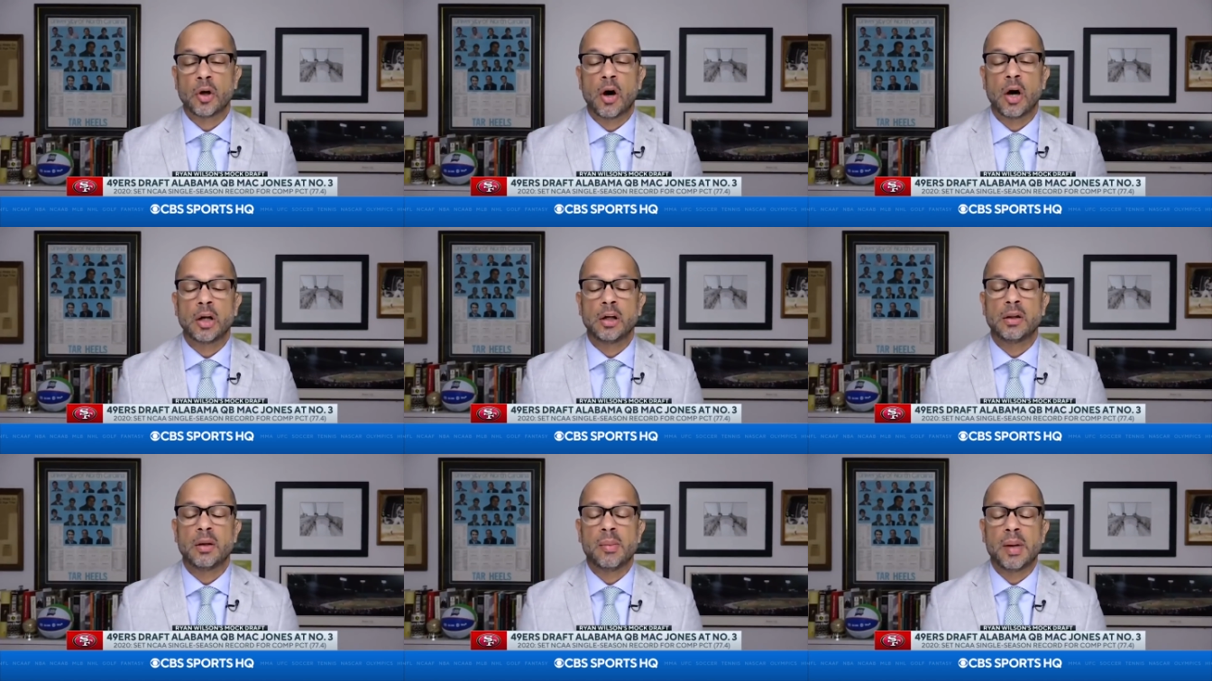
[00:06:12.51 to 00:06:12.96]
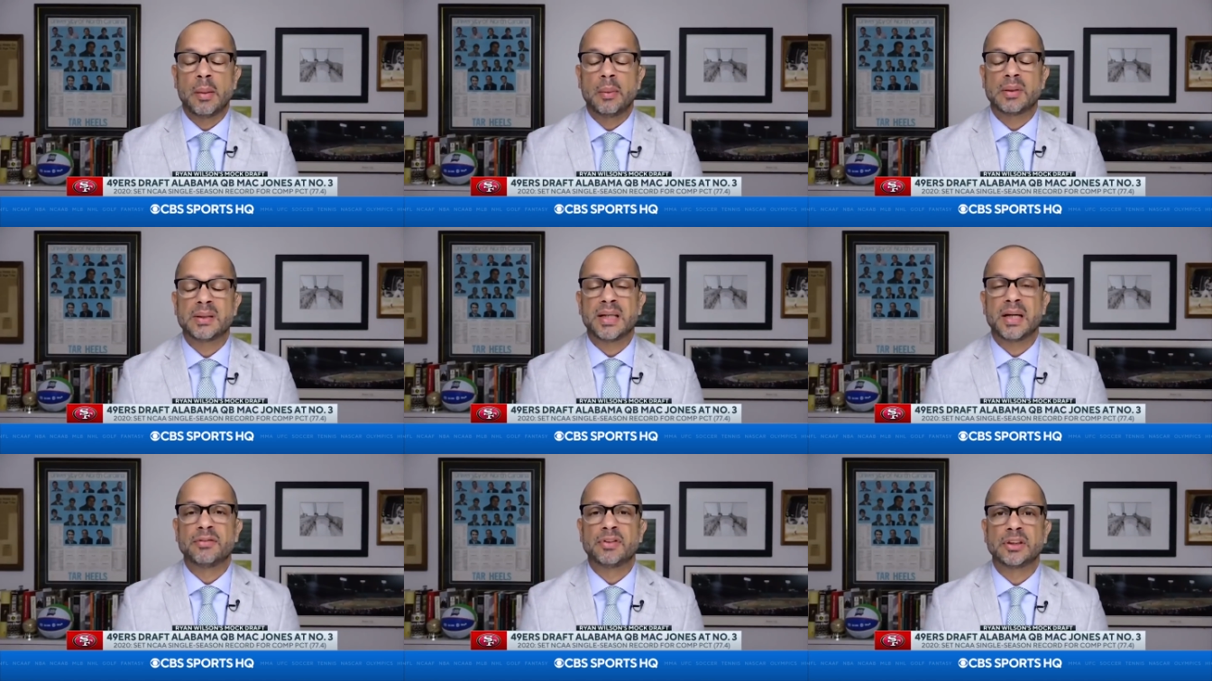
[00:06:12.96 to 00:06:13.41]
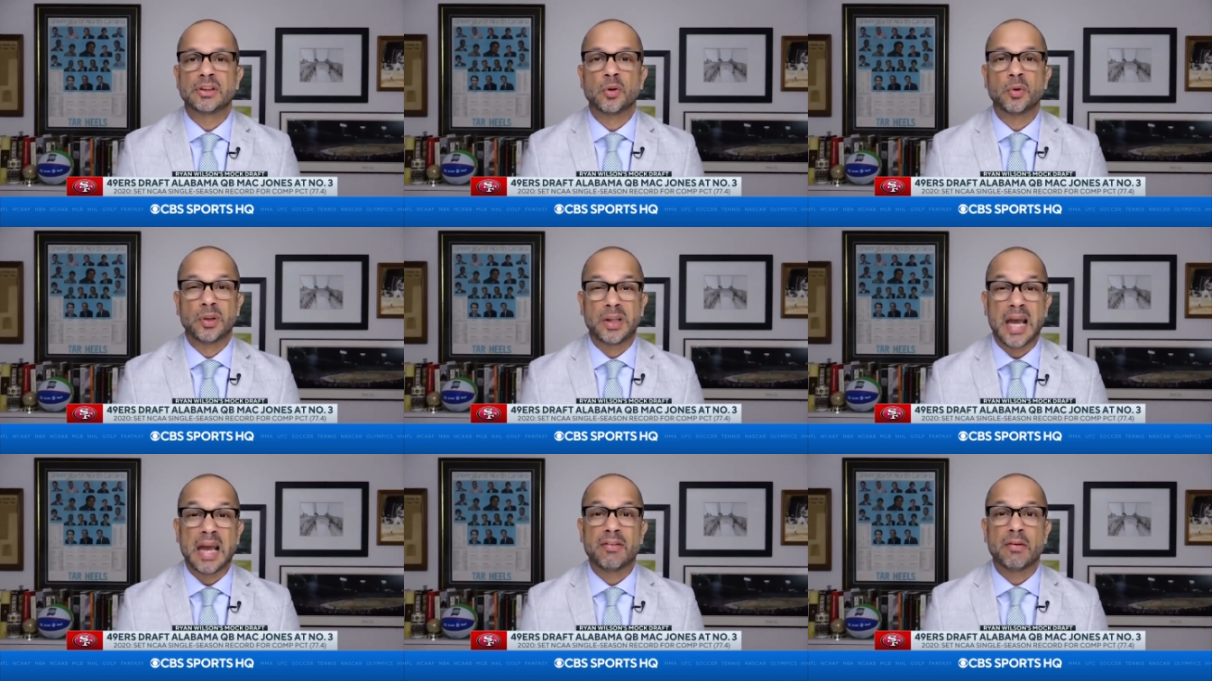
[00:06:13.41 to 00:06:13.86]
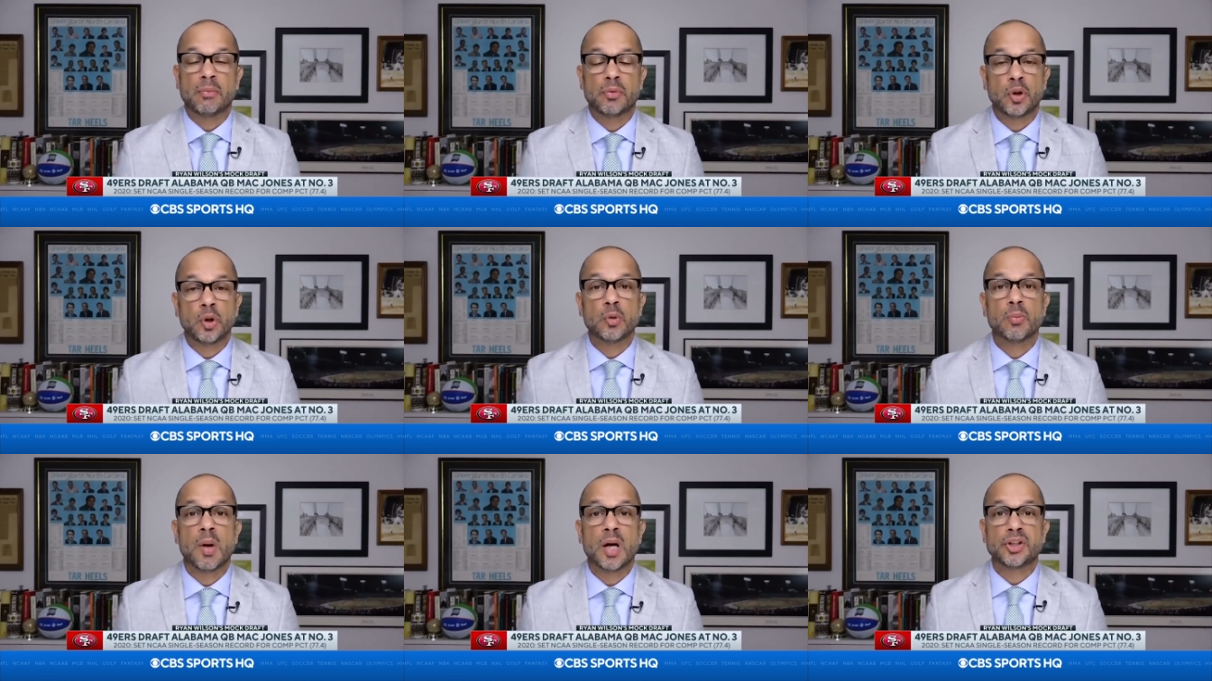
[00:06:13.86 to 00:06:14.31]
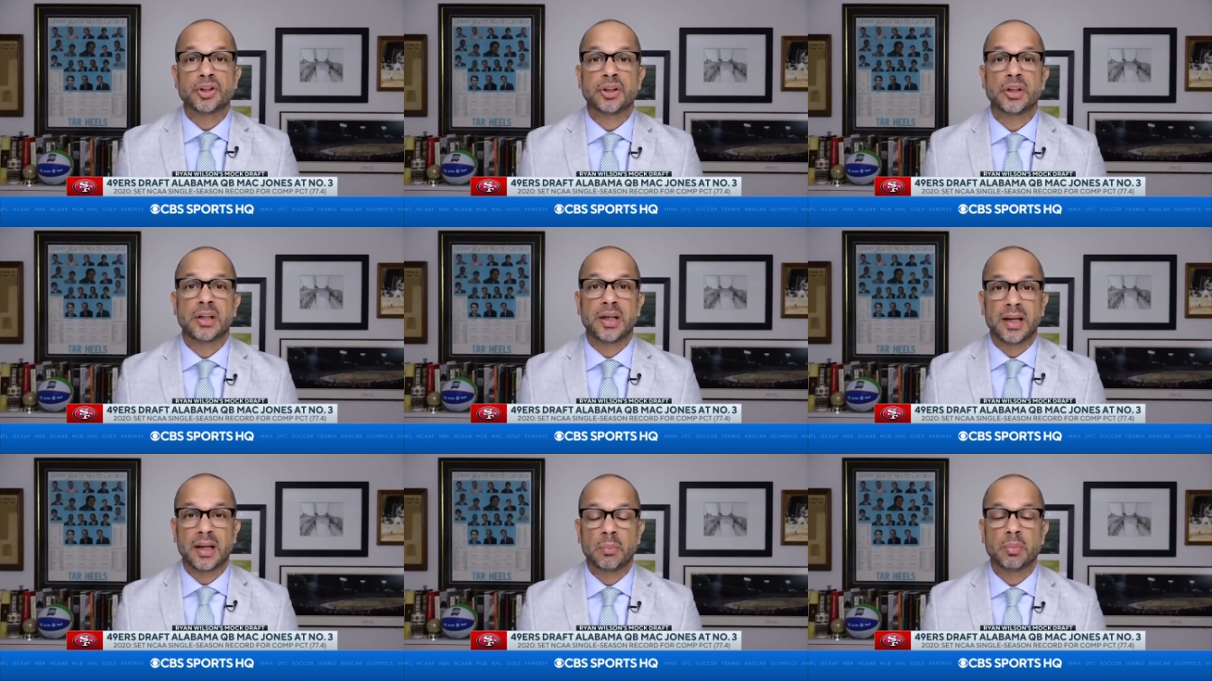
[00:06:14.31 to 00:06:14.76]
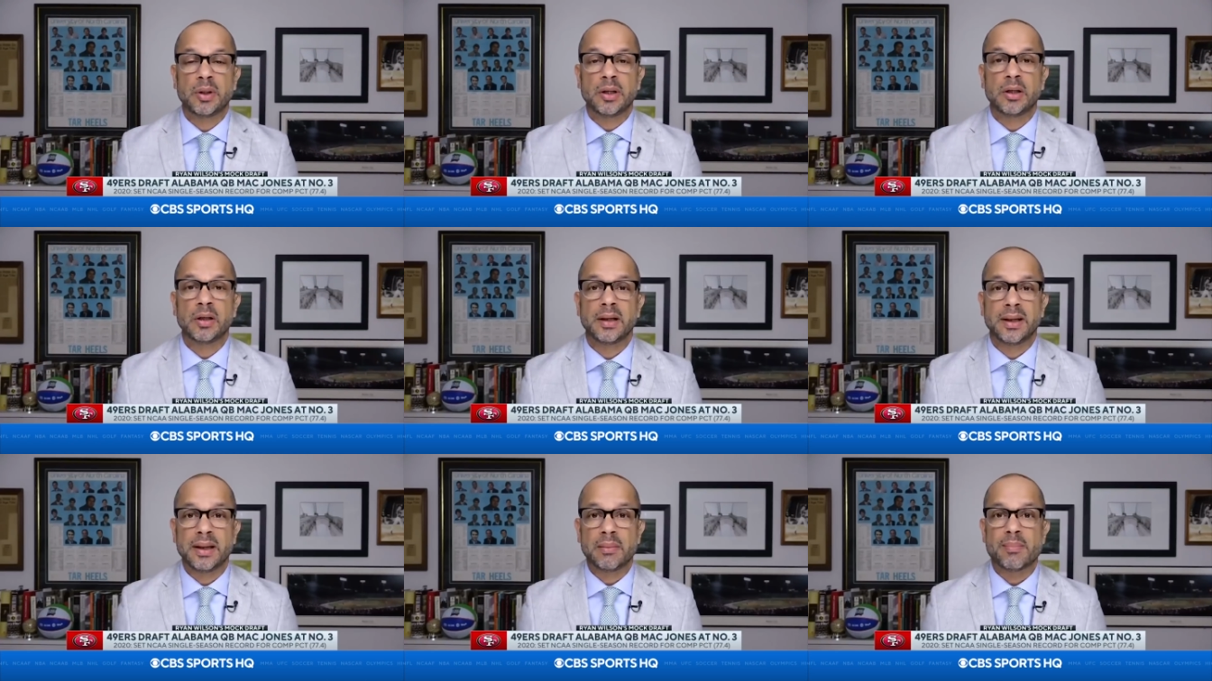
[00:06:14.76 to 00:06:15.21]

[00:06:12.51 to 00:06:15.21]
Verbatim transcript: You could argue that maybe San Francisco gave up too much to get up there and